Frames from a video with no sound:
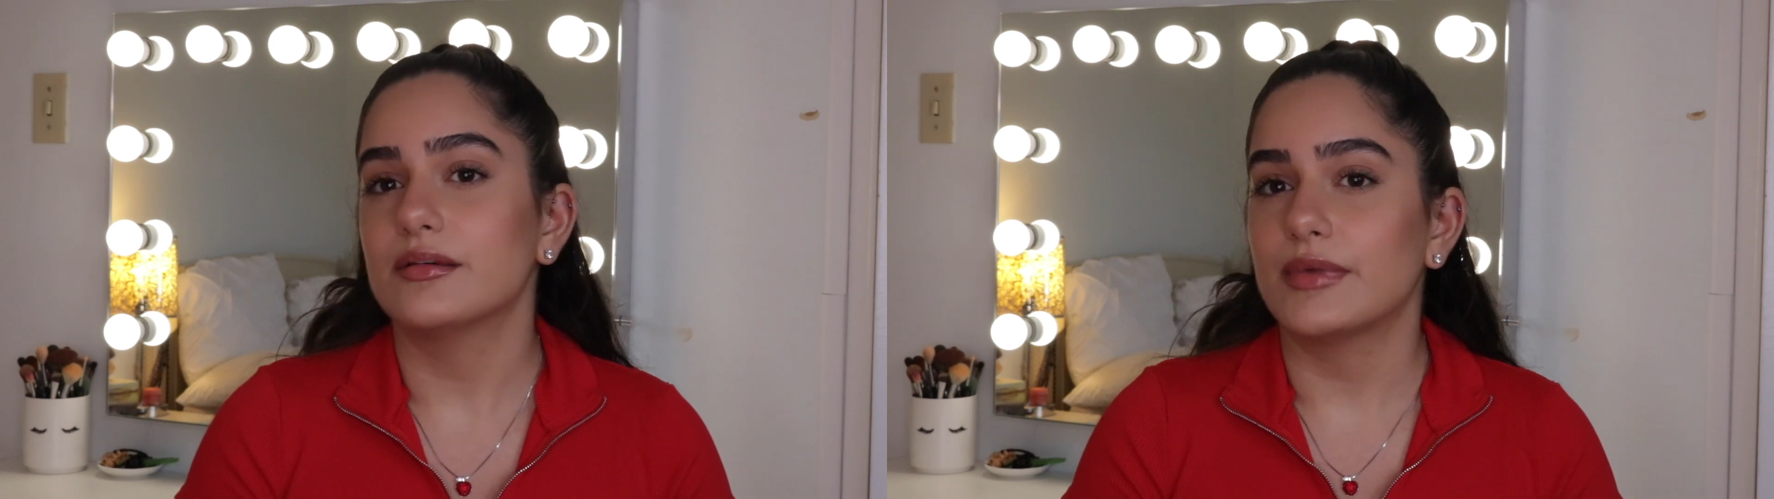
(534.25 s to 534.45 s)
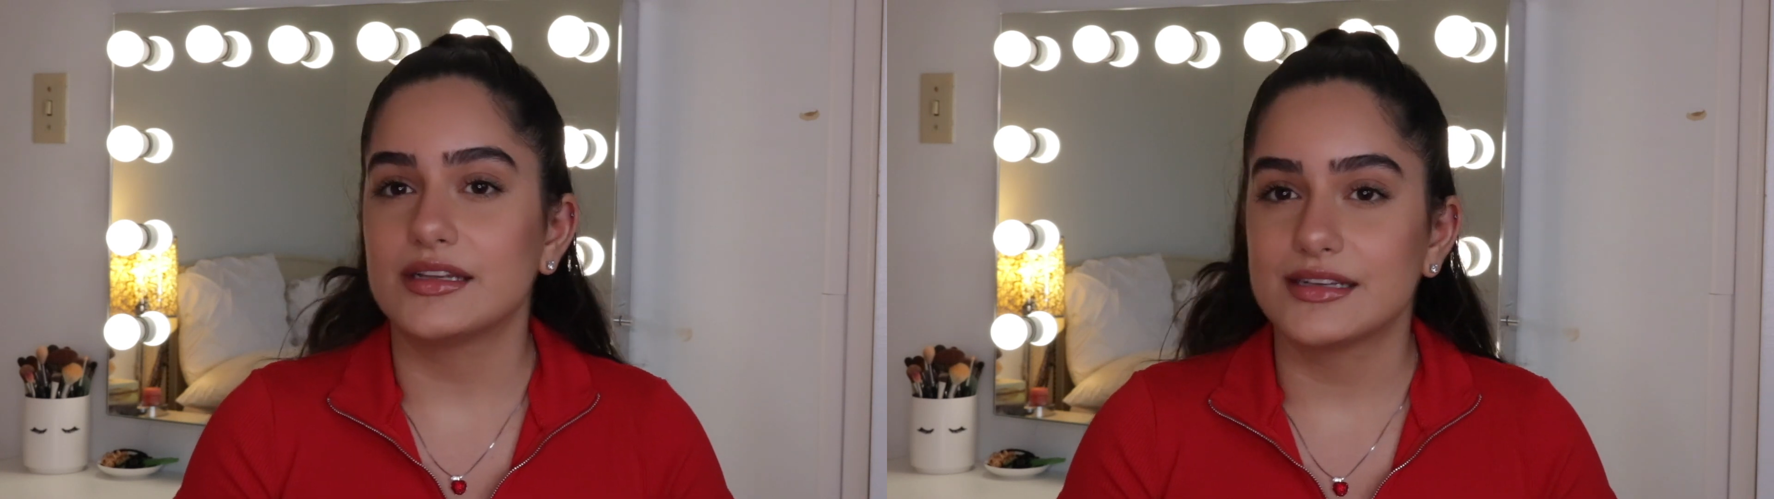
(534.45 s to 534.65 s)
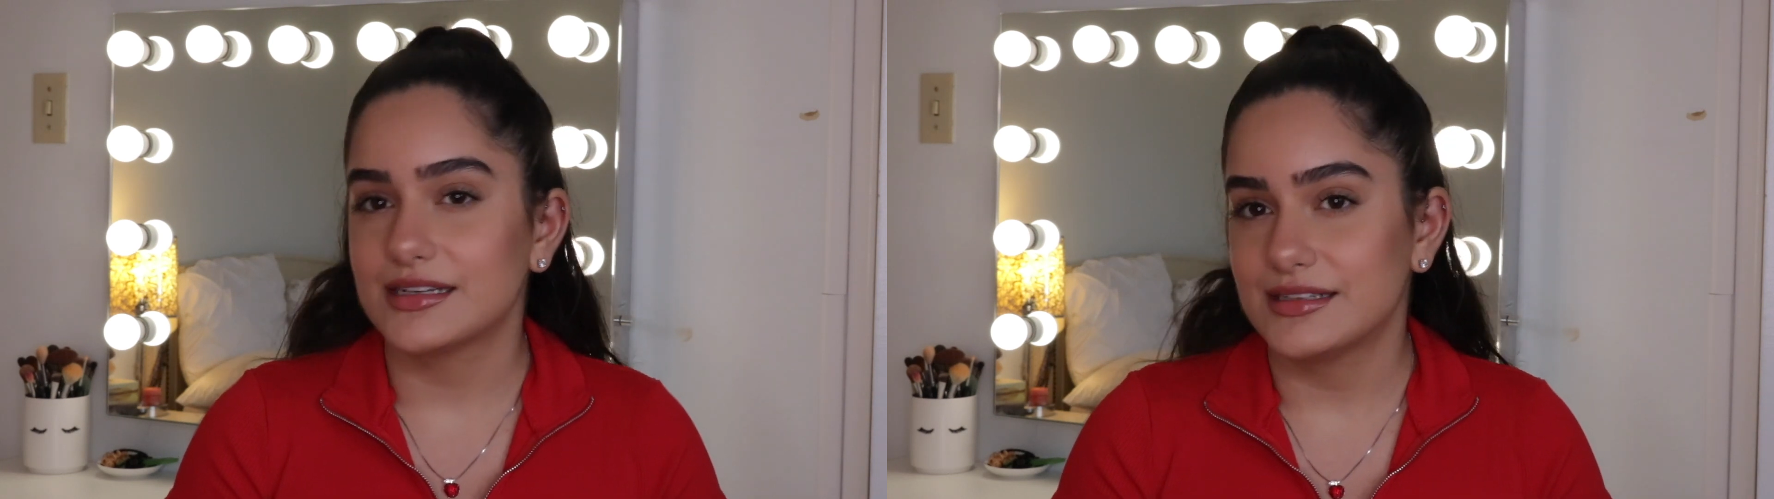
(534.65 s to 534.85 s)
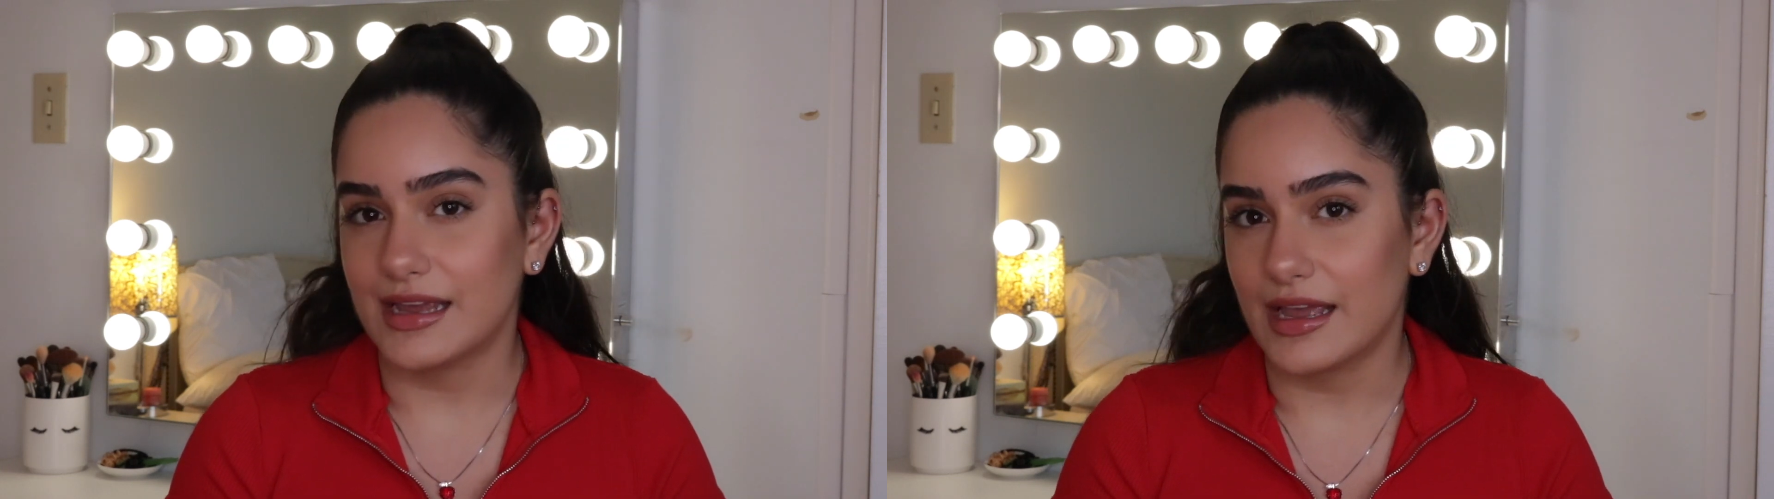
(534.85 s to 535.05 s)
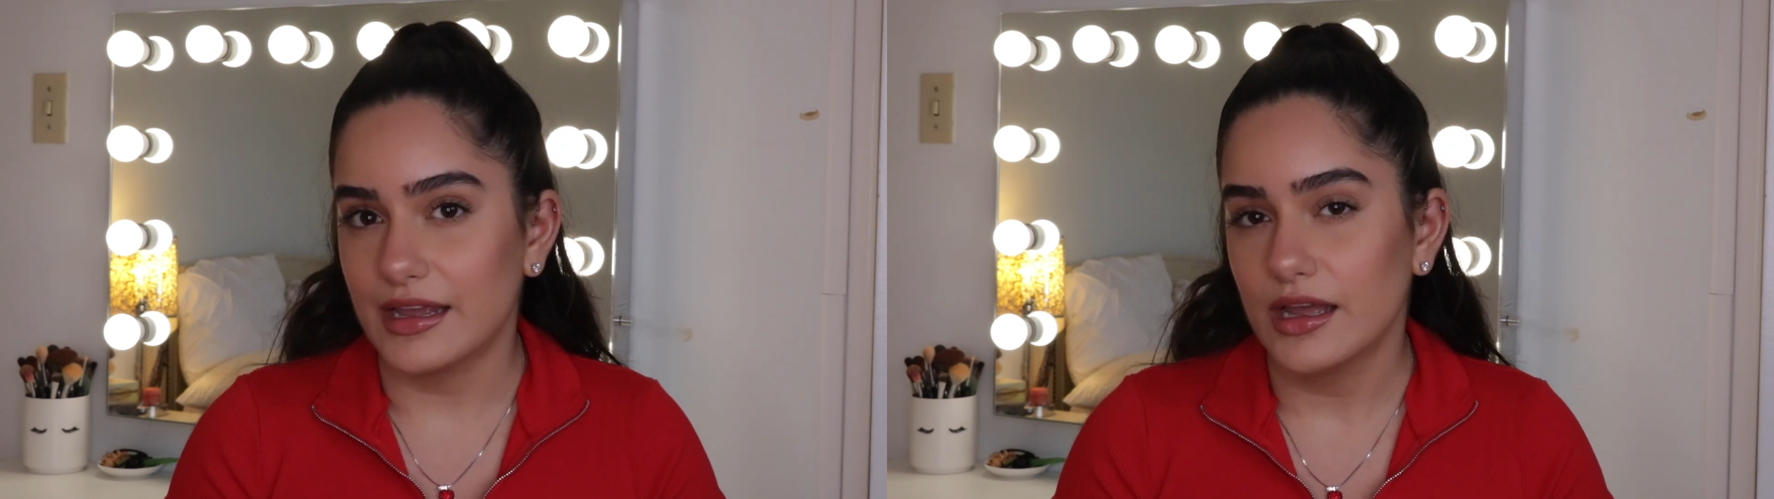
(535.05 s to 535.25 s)
it might take a
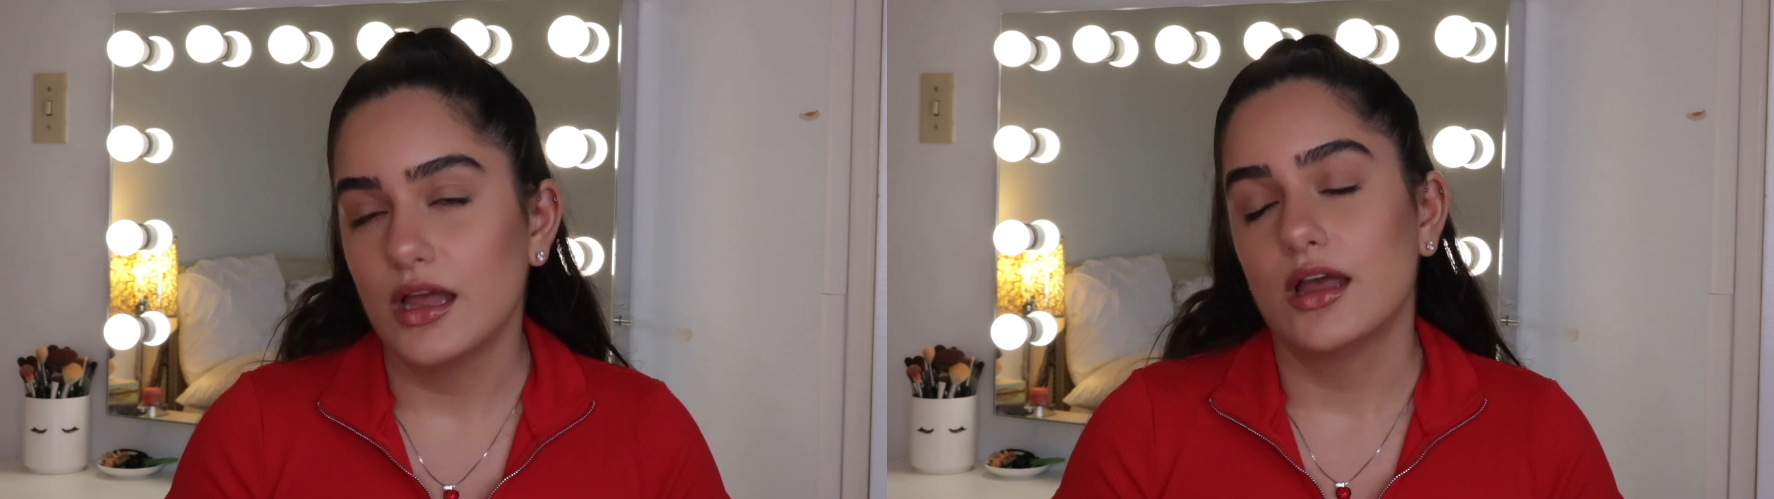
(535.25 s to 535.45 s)
day,